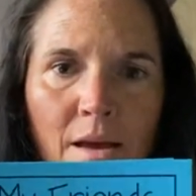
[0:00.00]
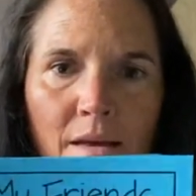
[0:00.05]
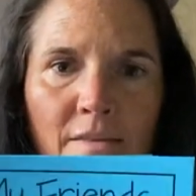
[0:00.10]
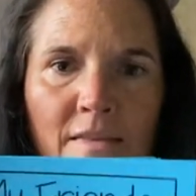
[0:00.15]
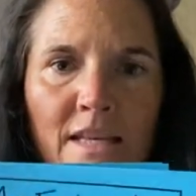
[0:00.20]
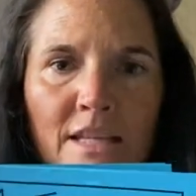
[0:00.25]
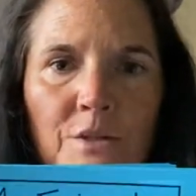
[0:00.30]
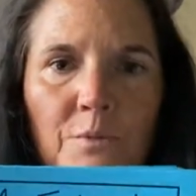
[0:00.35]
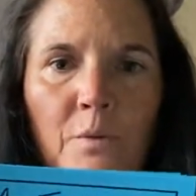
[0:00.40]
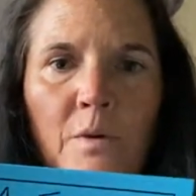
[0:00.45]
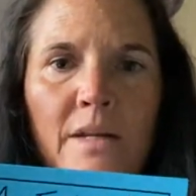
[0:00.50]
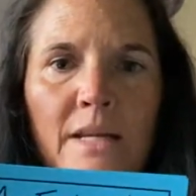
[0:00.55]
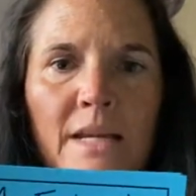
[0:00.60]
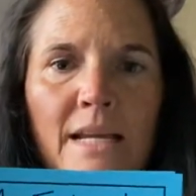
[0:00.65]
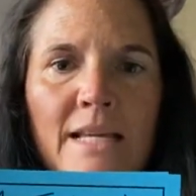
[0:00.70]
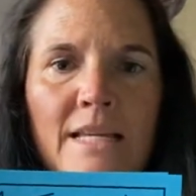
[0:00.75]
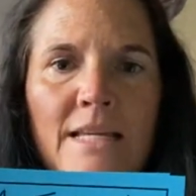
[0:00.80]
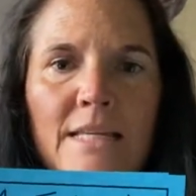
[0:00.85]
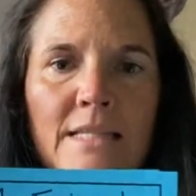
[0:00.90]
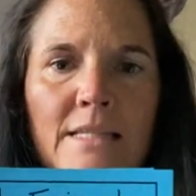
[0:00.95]
This one
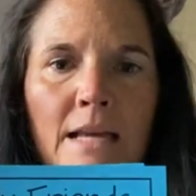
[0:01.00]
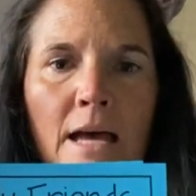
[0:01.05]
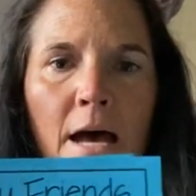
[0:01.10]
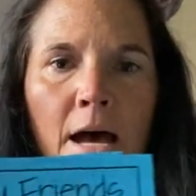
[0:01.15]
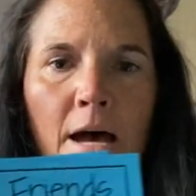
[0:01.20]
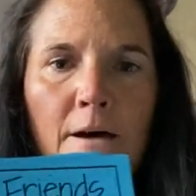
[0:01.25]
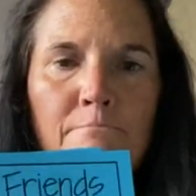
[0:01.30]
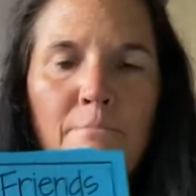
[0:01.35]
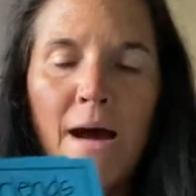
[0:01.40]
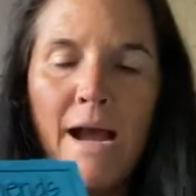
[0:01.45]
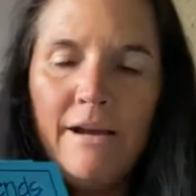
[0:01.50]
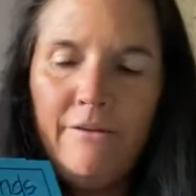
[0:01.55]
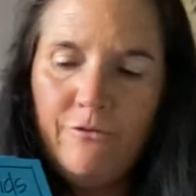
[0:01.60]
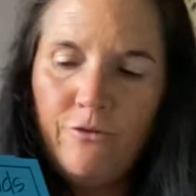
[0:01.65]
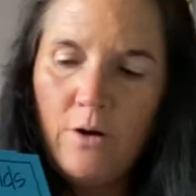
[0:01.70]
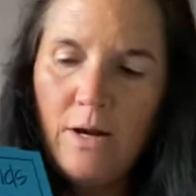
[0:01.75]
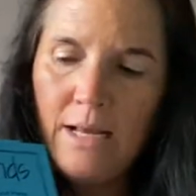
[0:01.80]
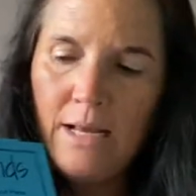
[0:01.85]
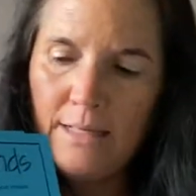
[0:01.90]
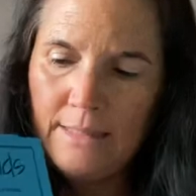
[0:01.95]
is my
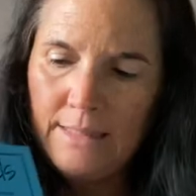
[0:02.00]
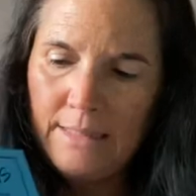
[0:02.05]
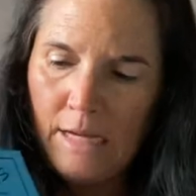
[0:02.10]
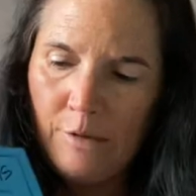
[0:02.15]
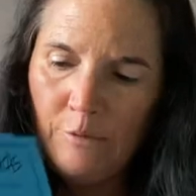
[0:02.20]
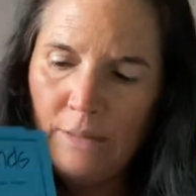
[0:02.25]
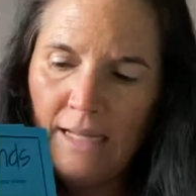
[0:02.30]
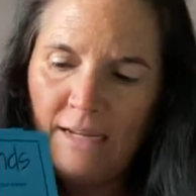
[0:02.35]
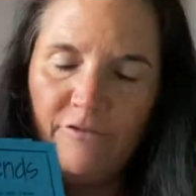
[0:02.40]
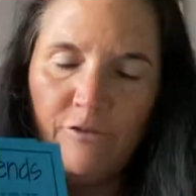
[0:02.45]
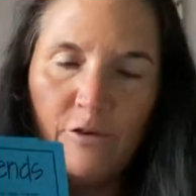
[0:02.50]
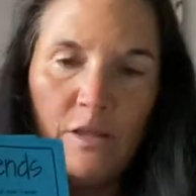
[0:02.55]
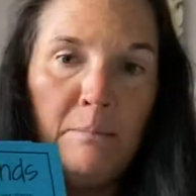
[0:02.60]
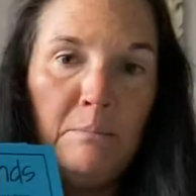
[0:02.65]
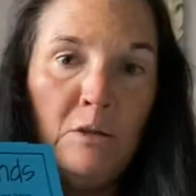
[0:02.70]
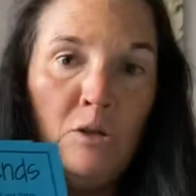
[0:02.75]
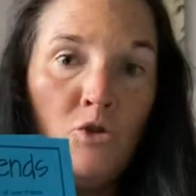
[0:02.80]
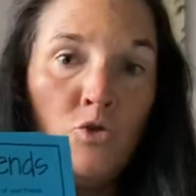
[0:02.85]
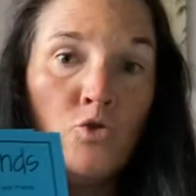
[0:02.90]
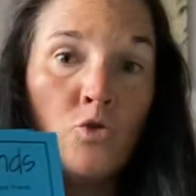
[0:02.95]
friends. I would like for them
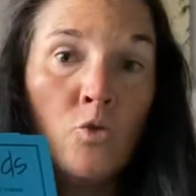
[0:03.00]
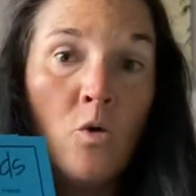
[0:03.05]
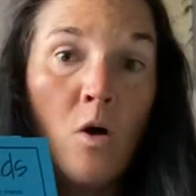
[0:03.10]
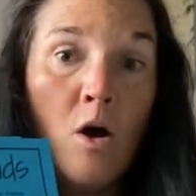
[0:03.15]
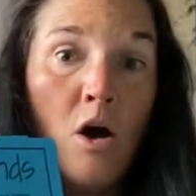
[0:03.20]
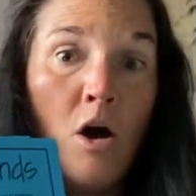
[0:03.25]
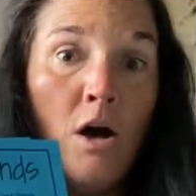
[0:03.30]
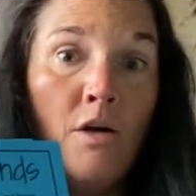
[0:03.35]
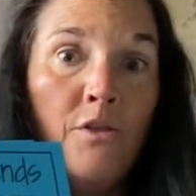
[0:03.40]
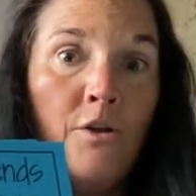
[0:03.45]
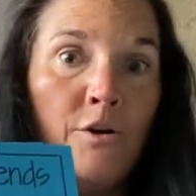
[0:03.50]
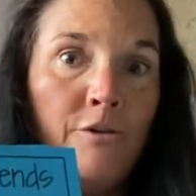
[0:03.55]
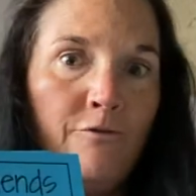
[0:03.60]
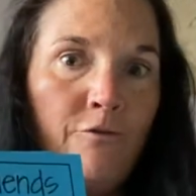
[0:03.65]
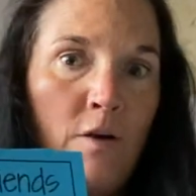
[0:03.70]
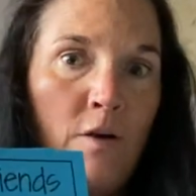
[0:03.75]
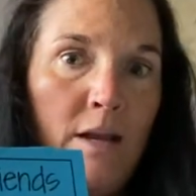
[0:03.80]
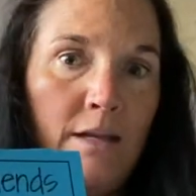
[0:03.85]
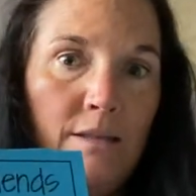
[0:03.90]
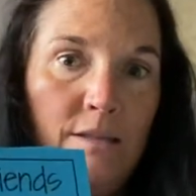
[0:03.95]
to draw their
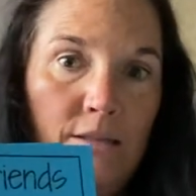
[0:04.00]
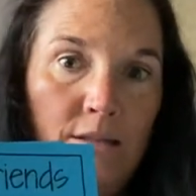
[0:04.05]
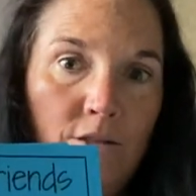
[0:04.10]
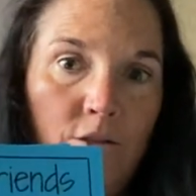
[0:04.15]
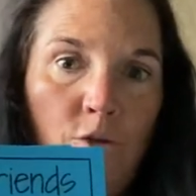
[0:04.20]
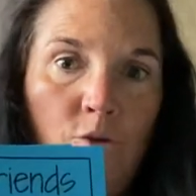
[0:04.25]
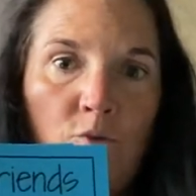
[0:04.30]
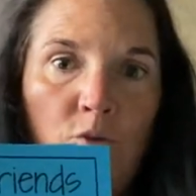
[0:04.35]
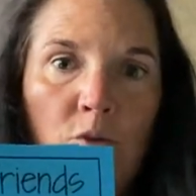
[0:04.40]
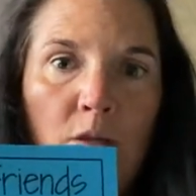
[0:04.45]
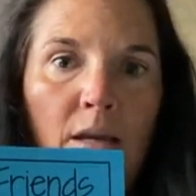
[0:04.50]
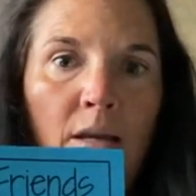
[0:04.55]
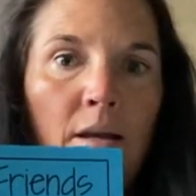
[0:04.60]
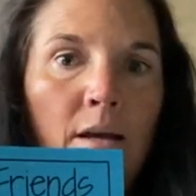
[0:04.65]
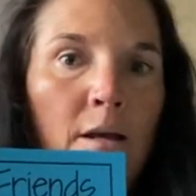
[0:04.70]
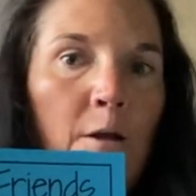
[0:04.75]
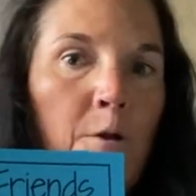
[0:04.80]
friends using